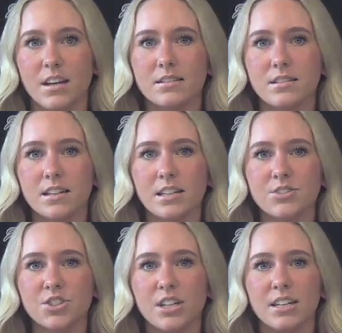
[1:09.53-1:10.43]
Today's
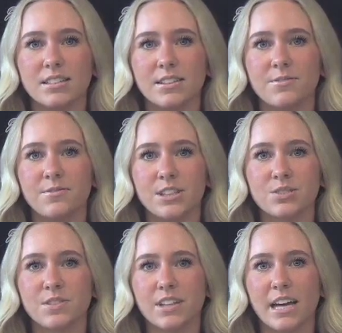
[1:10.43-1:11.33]
lunch is fish
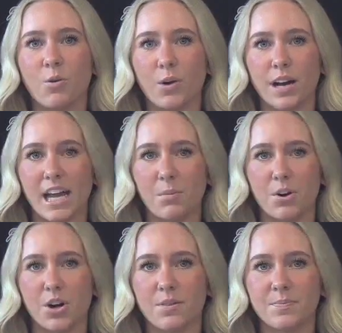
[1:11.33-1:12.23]
fillet or
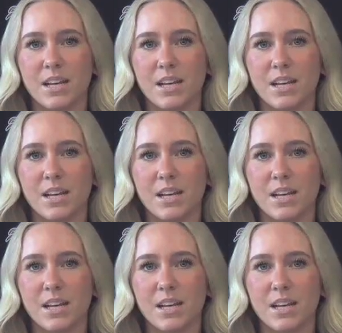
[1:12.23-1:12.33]
hamburger.